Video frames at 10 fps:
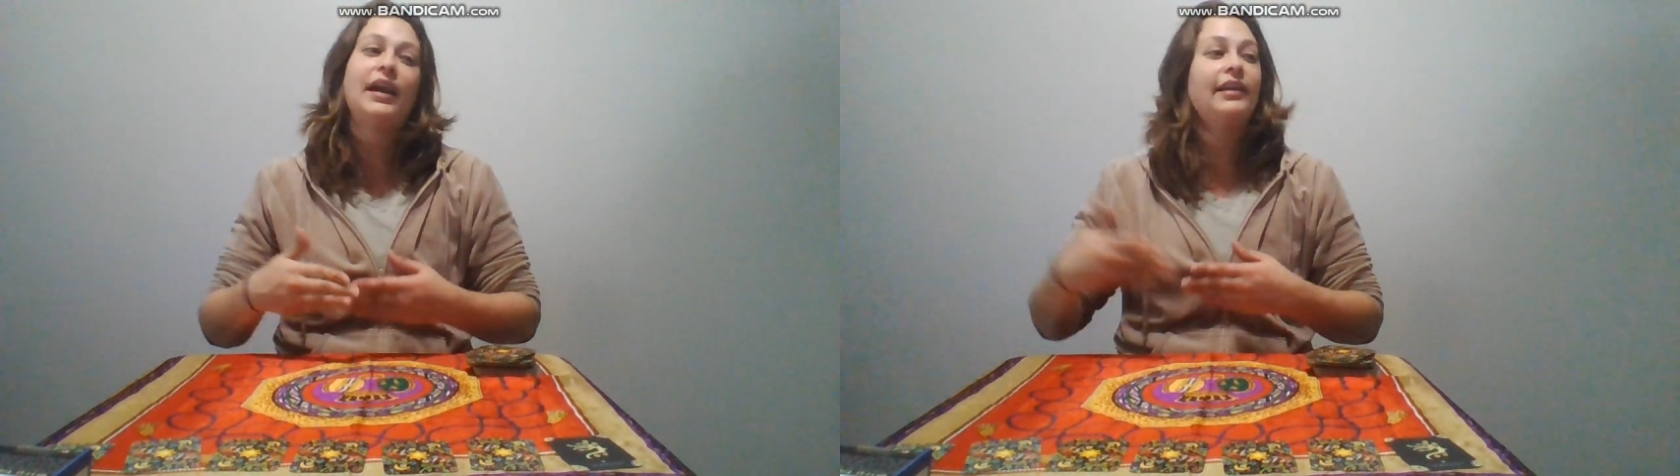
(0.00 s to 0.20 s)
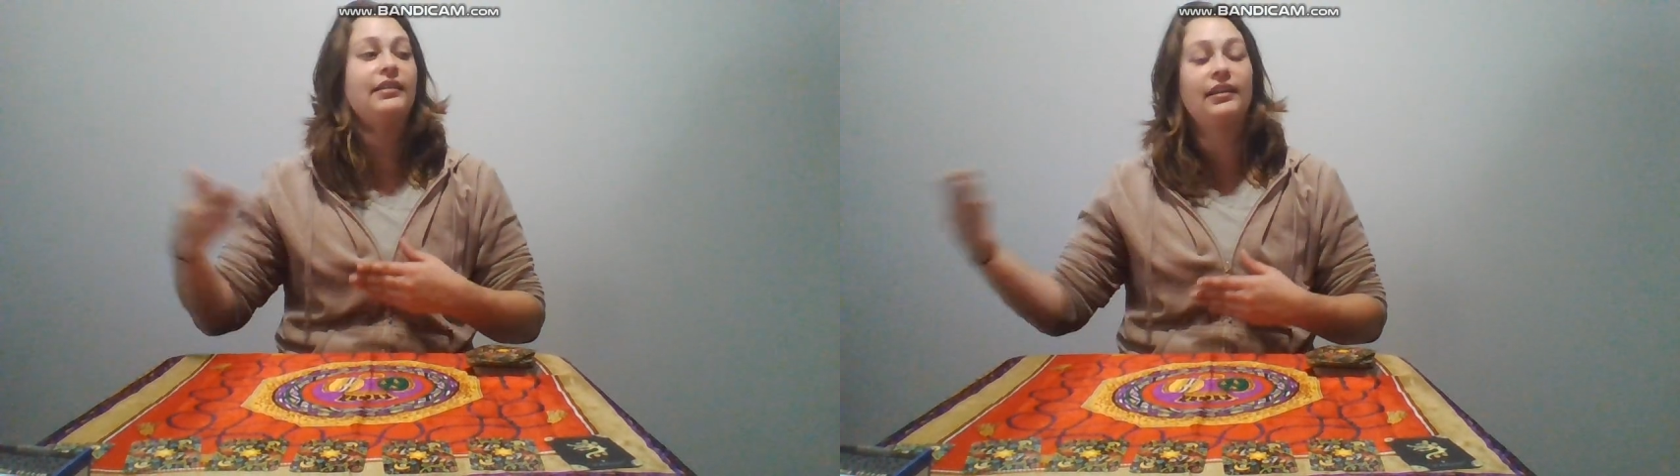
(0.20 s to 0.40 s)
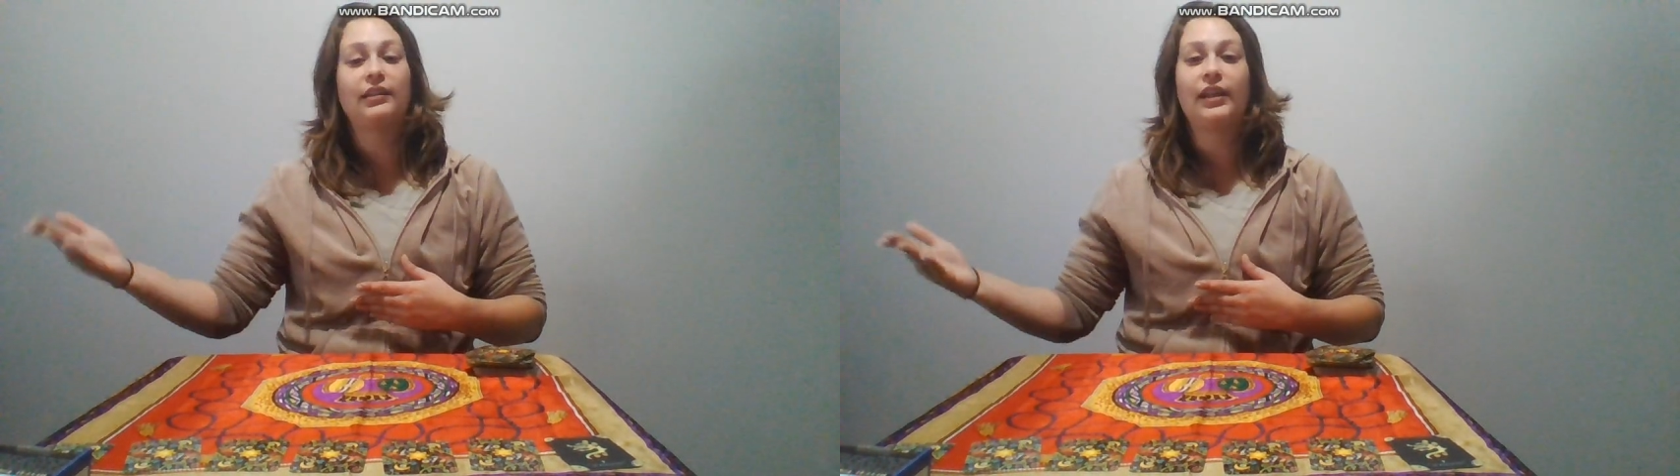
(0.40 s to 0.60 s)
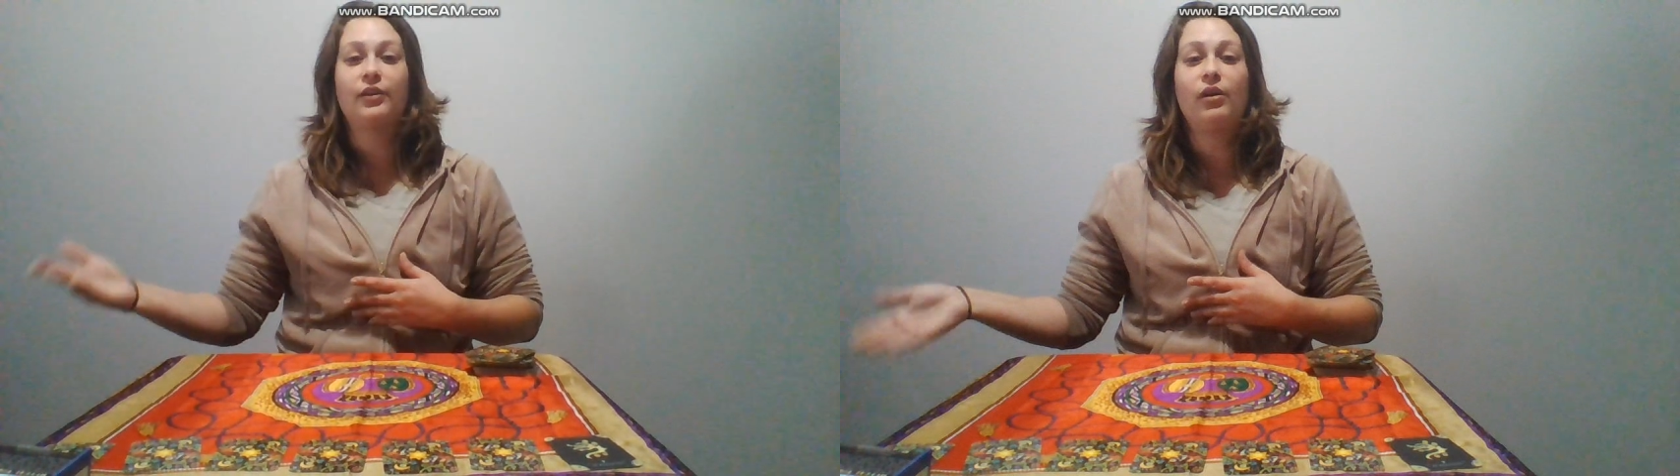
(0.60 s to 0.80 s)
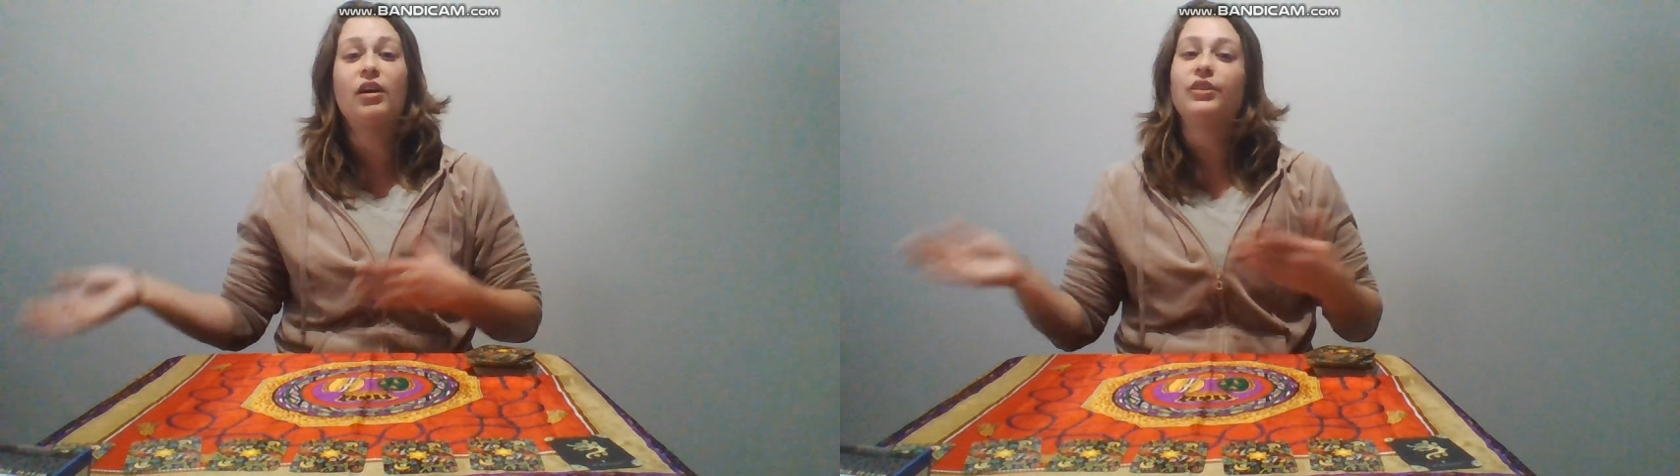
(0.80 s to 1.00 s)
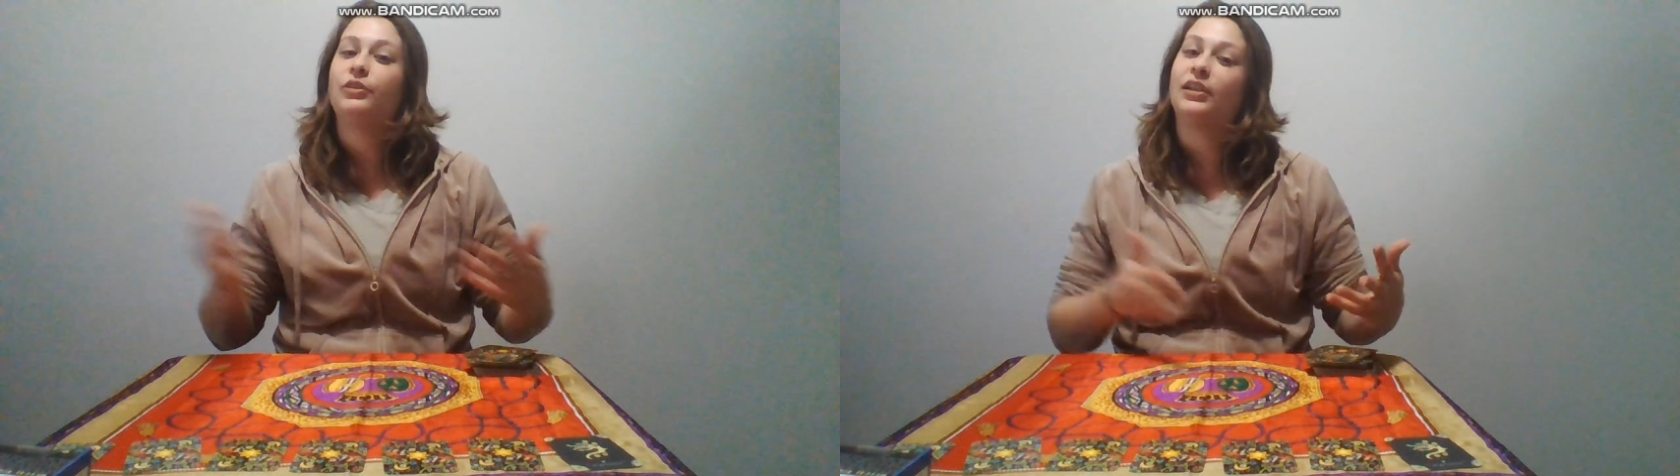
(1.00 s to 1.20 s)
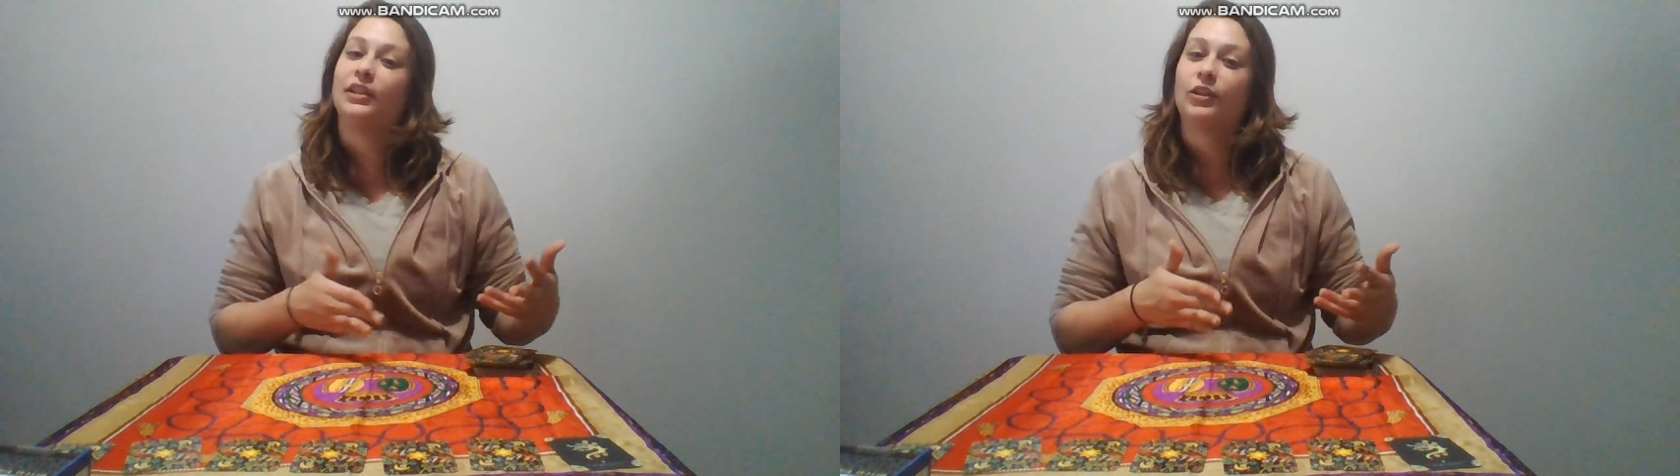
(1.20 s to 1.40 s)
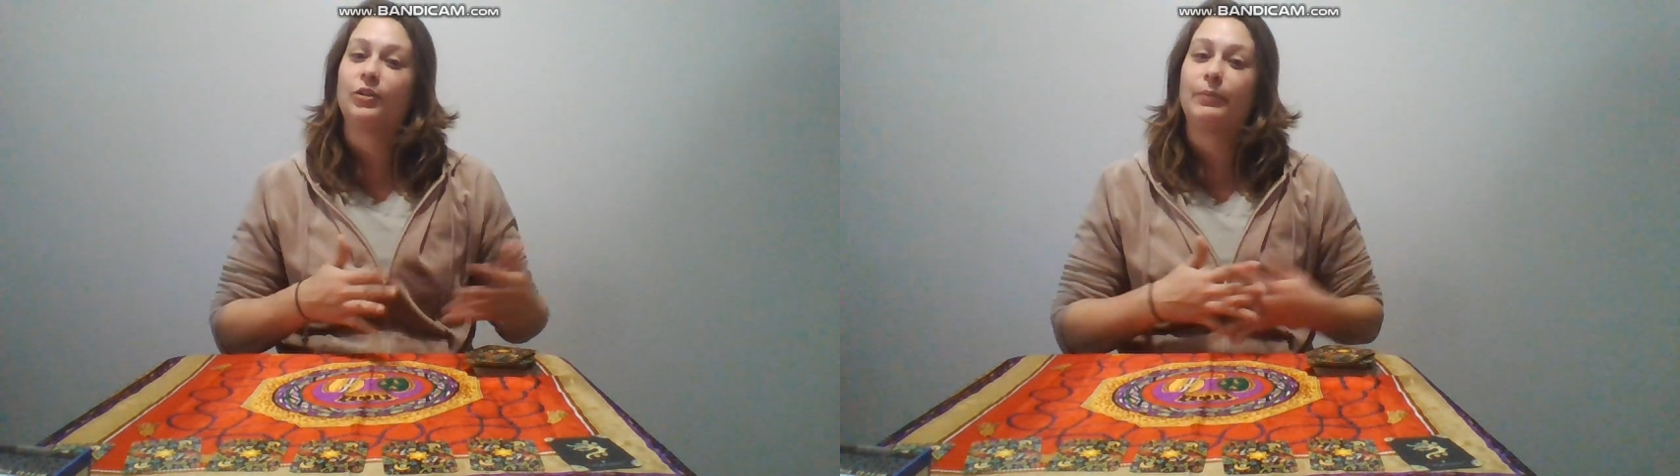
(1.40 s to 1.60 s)
and then later on you can
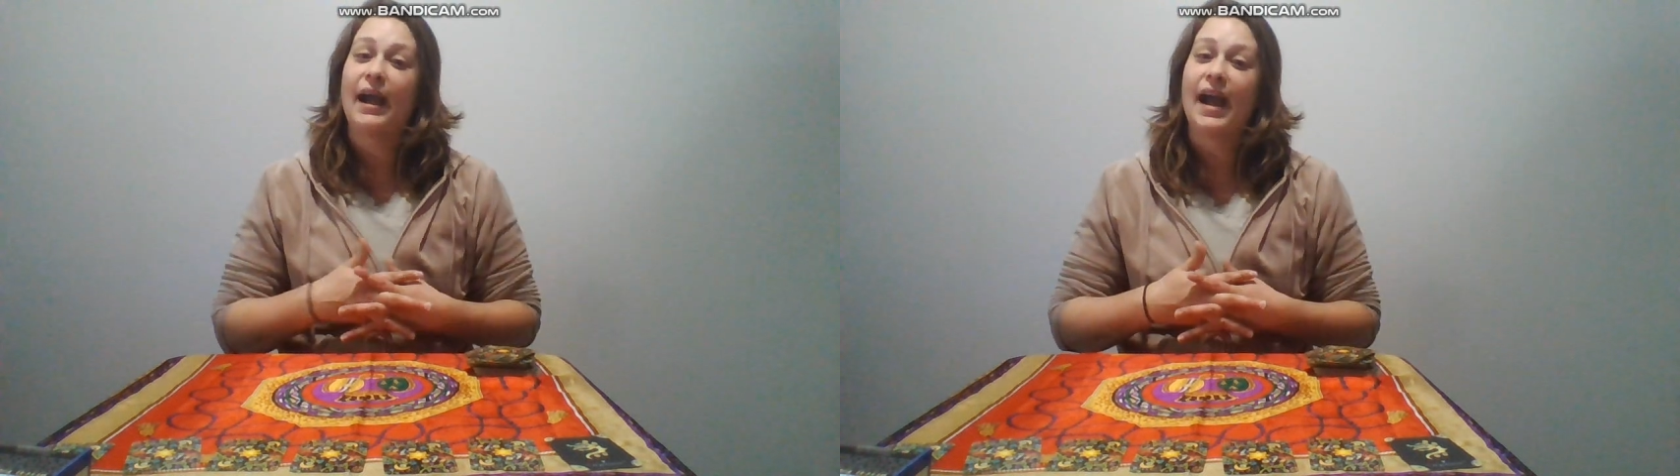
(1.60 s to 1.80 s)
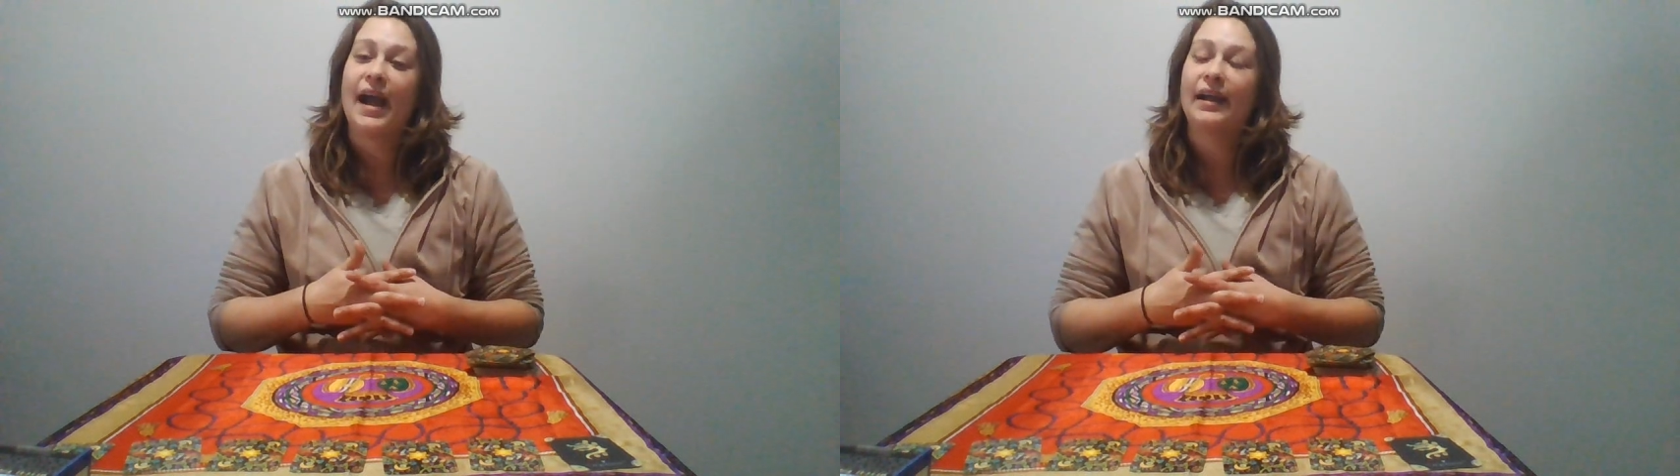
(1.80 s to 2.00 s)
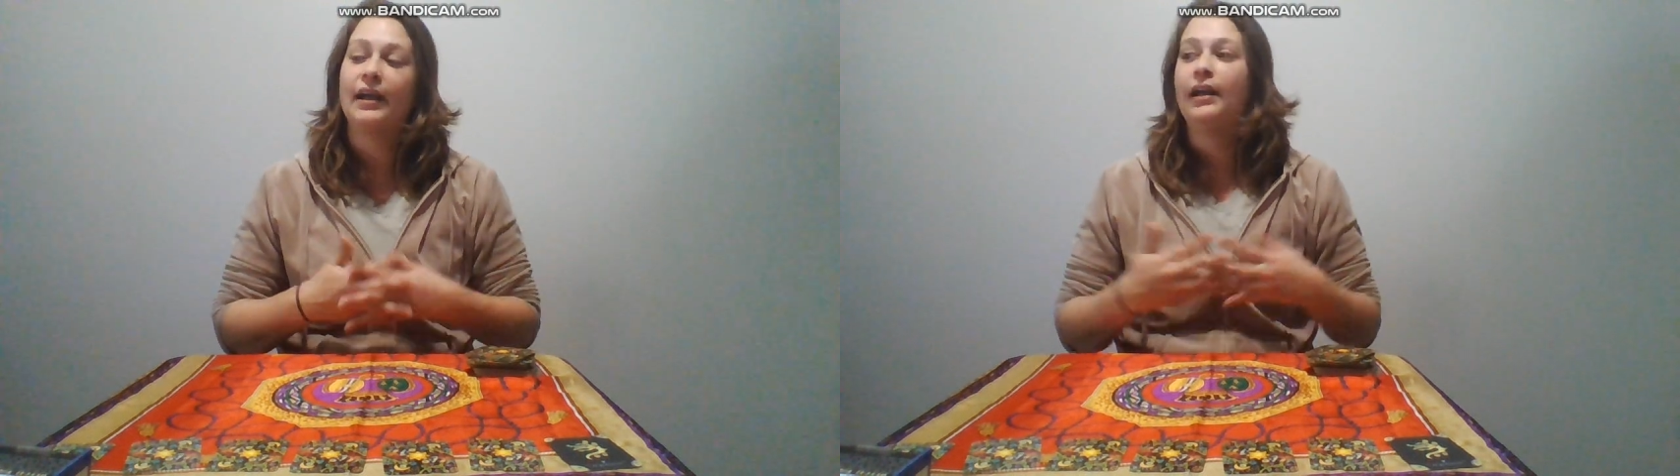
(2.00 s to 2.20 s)
look back